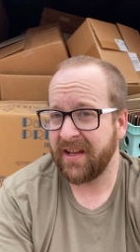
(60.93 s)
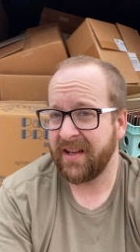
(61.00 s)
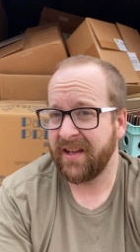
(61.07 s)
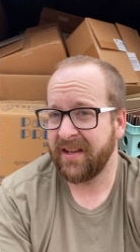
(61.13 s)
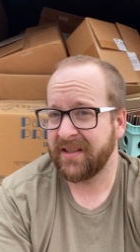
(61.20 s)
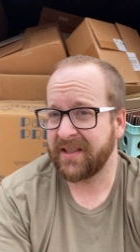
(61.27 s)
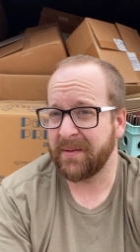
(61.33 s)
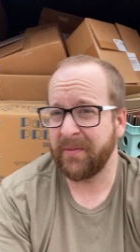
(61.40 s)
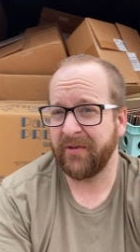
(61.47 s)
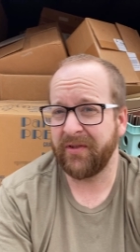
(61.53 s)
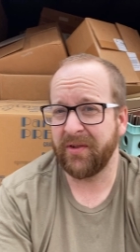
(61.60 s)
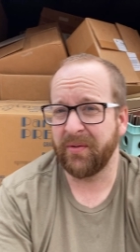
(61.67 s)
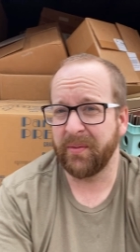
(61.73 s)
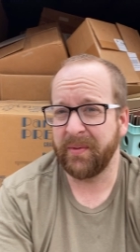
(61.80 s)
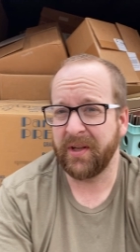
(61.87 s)
Some of
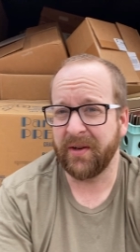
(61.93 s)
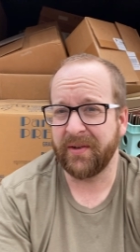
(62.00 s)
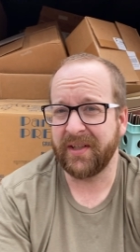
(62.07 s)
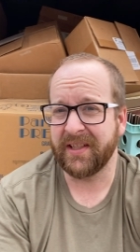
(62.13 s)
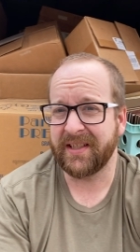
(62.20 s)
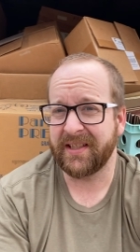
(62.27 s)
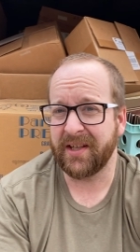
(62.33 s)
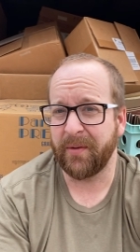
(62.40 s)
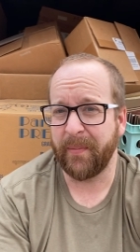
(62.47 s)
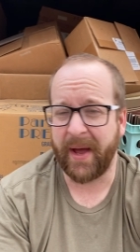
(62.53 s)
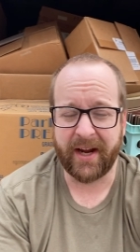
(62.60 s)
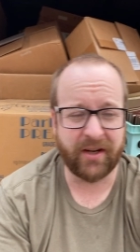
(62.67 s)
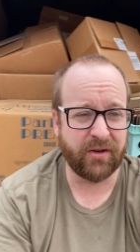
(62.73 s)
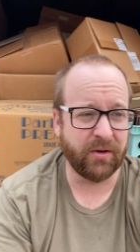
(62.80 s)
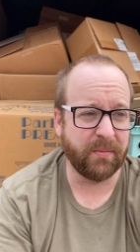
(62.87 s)
it will be going to sell
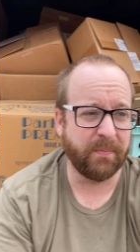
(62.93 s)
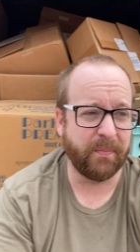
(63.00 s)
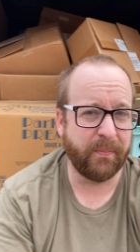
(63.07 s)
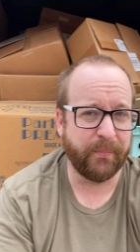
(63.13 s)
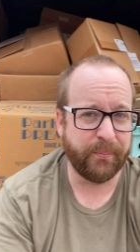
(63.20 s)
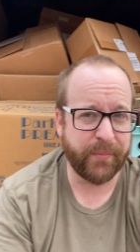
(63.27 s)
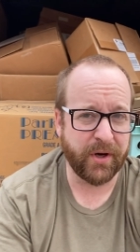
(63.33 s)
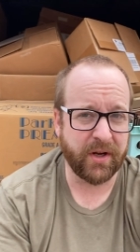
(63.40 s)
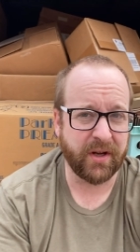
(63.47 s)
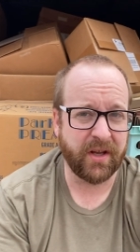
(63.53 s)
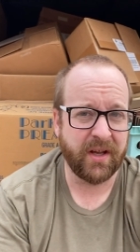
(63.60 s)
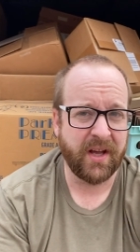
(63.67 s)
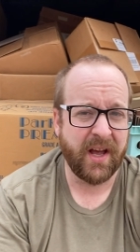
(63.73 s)
back your book,